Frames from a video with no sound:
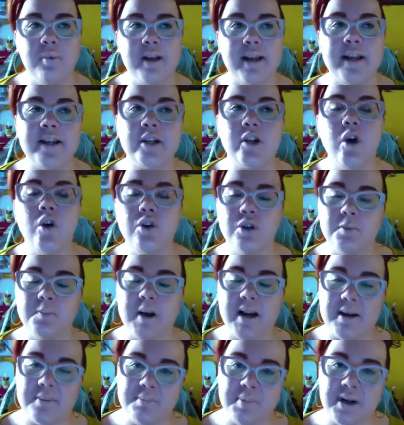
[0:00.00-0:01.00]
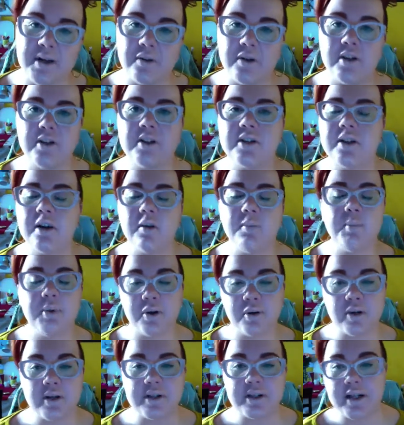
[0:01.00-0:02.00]
It goes by periods. There are
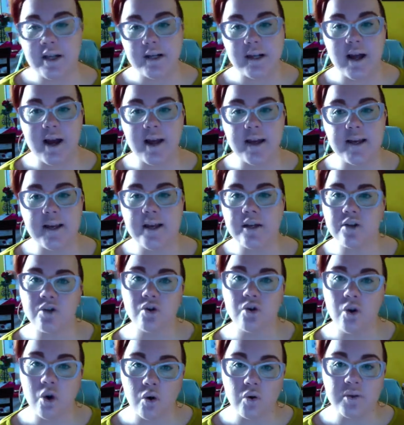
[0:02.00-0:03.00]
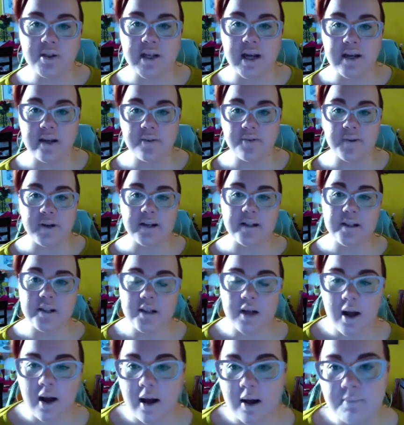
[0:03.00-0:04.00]
periods that I get no side effects.